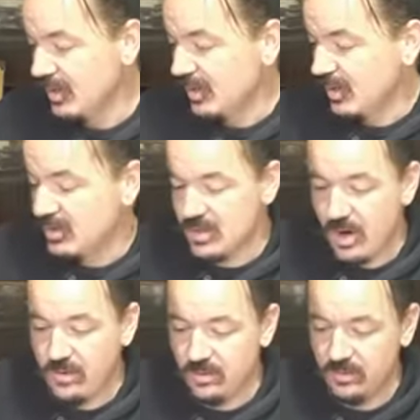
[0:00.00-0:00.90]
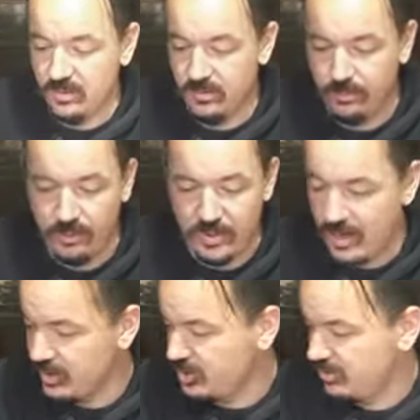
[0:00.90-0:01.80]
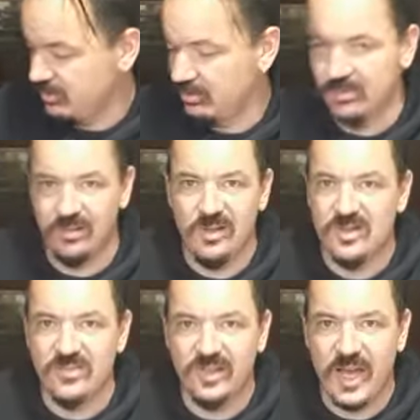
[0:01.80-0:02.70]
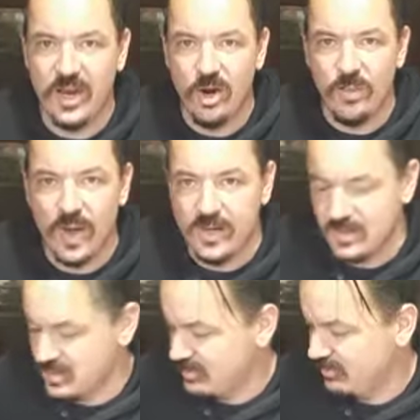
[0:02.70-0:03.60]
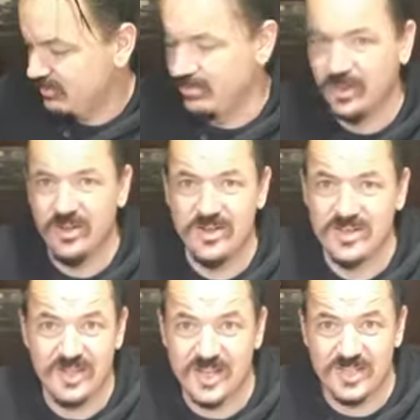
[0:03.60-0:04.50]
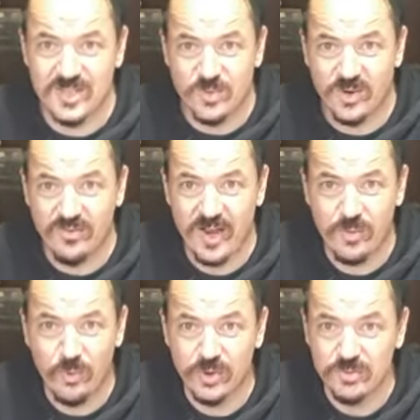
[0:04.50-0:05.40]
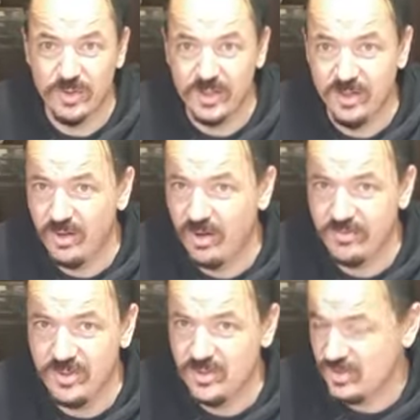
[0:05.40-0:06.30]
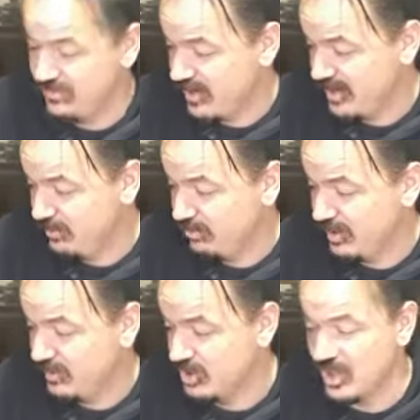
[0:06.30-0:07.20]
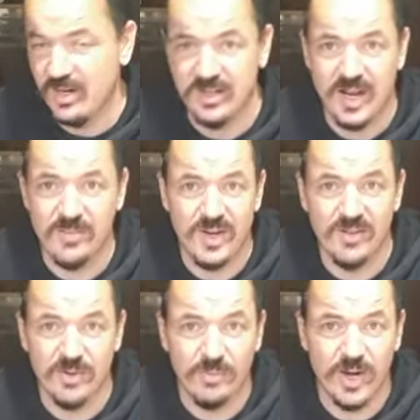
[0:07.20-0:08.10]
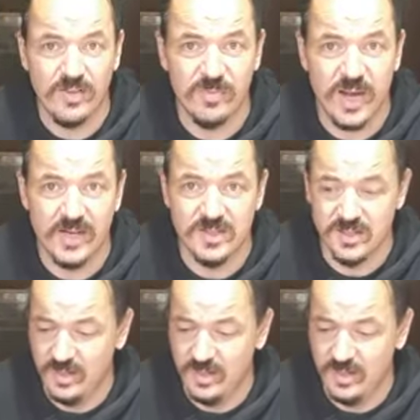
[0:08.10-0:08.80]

So pretty much using the Vallejo paints, because that's just what I found works really good. I've used fucking pretty much damn near every brand of paint.